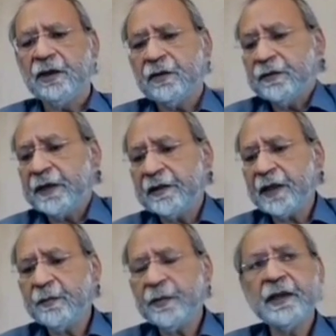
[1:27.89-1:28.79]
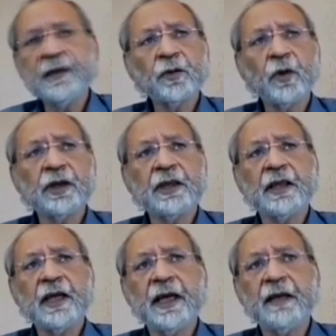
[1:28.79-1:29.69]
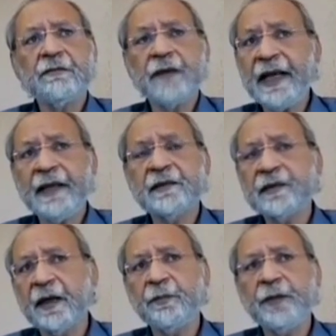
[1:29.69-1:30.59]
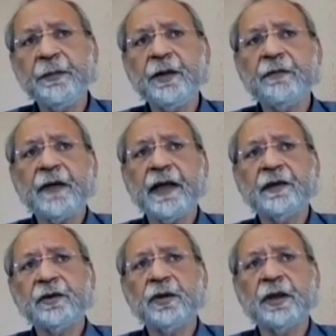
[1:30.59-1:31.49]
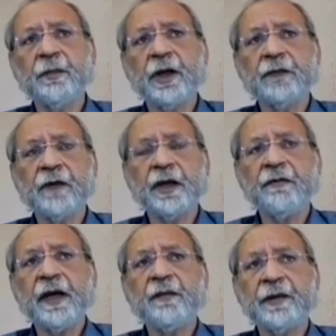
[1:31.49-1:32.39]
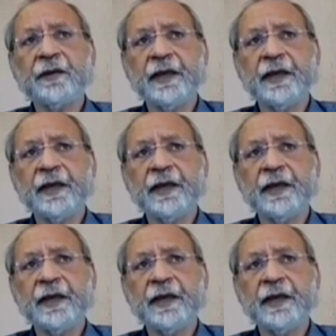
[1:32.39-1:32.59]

So, for example, this quarter, uh, fans, our premium fans, grew at about 45%.